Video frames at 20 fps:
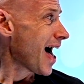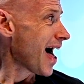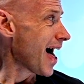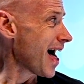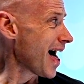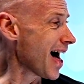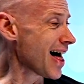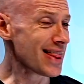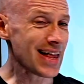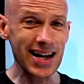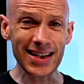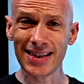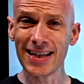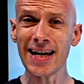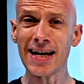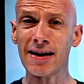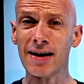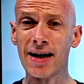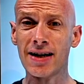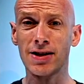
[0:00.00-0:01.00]
Uh, and that's
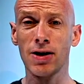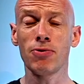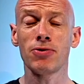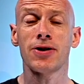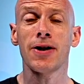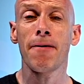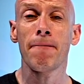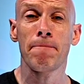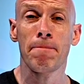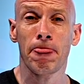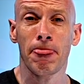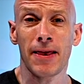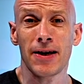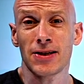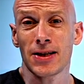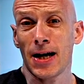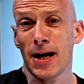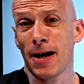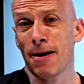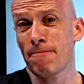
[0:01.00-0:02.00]
it. I told you it
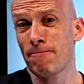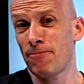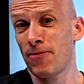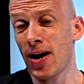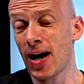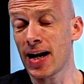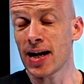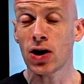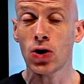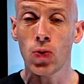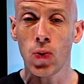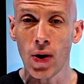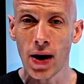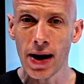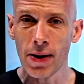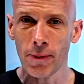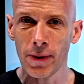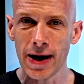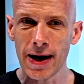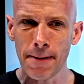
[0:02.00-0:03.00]
was a fairly
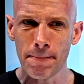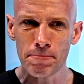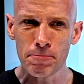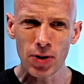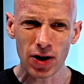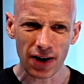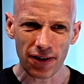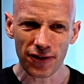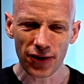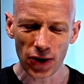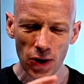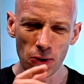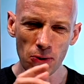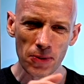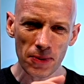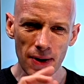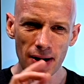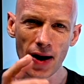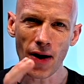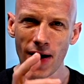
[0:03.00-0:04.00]
quiet week, but a
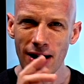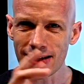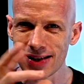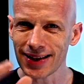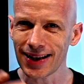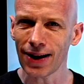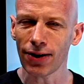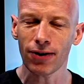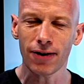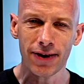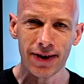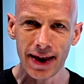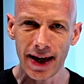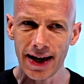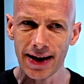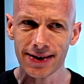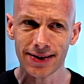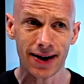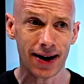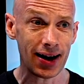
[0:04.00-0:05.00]
few nice little things.